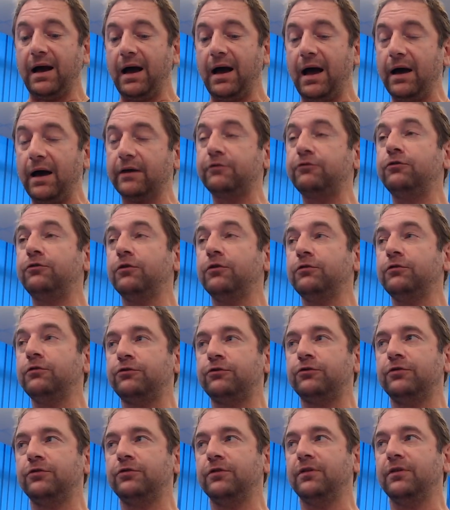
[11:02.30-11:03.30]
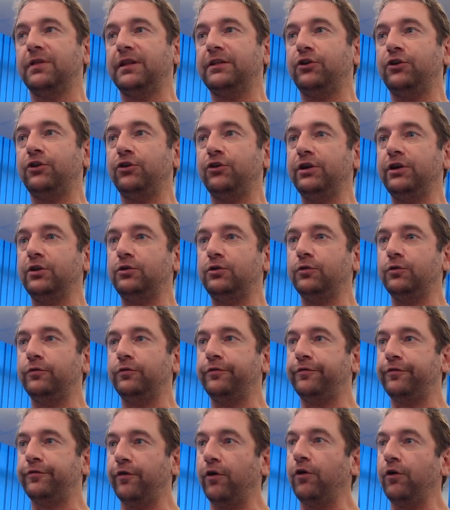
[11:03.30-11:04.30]
Actions that you need to
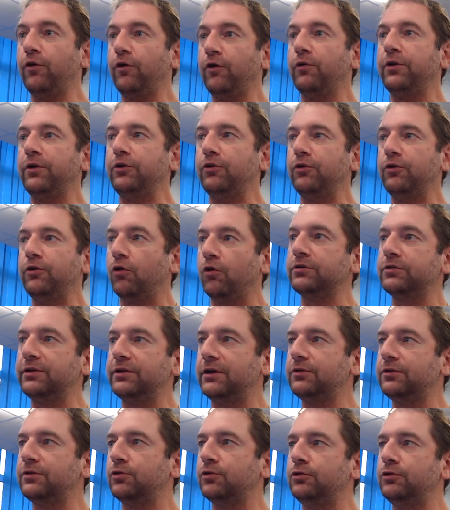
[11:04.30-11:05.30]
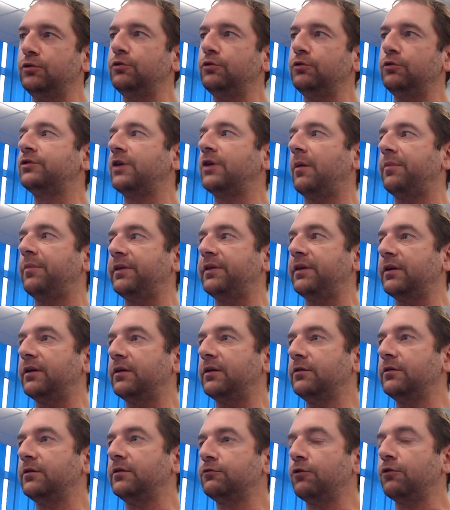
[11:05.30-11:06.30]
follow in order to do something.
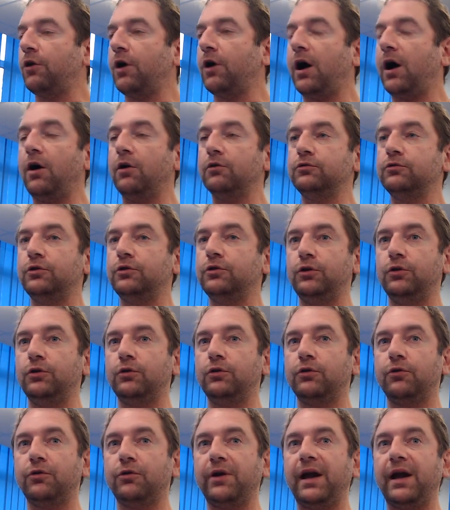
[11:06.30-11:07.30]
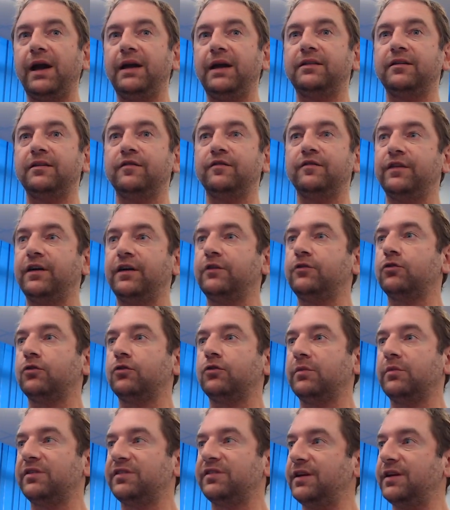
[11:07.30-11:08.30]
So how do you create a
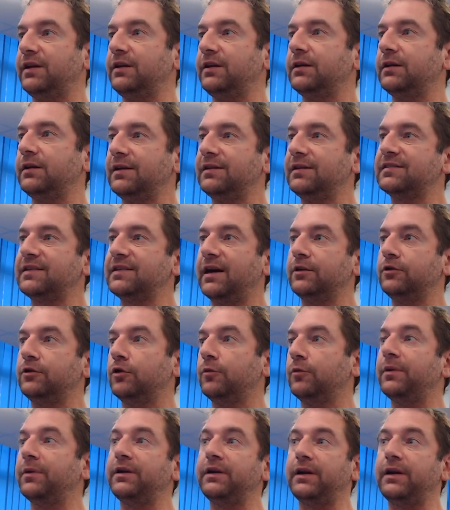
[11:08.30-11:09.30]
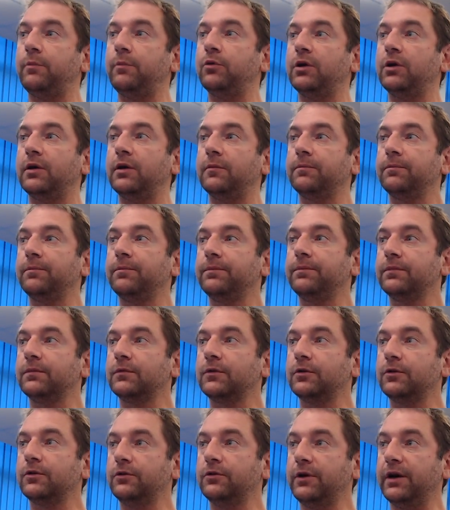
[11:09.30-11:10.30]
virtual machine inside OpenNebula?
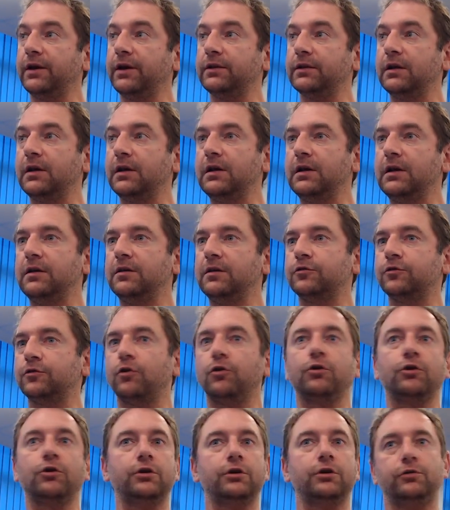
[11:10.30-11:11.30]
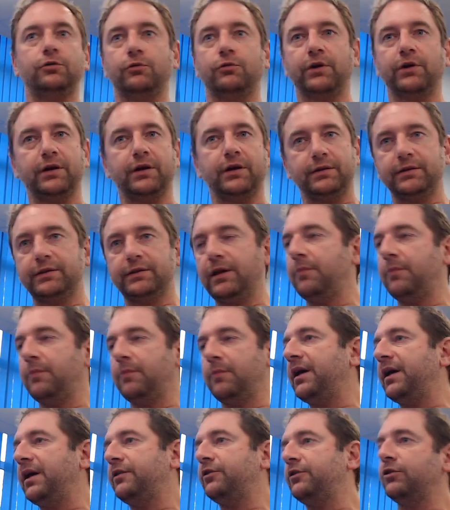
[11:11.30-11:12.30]
All right. So you need to create a
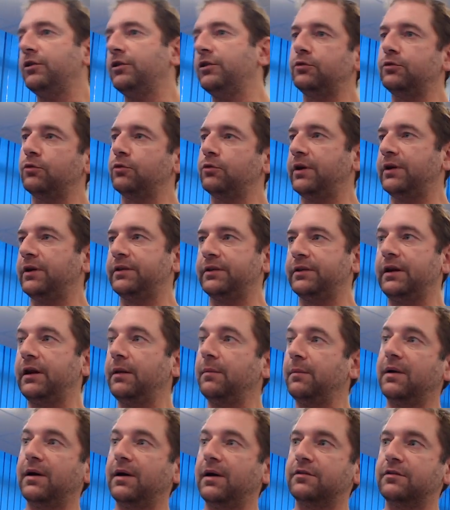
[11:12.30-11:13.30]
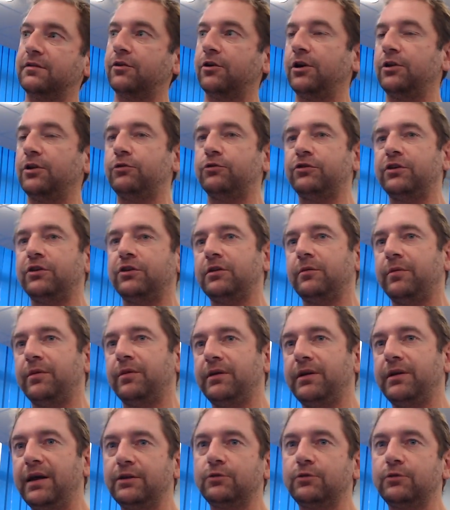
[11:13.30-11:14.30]
template, you need to create an image, you need to set up the
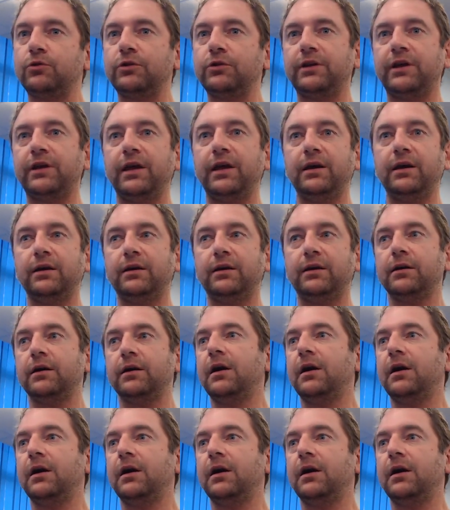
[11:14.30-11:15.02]
networking,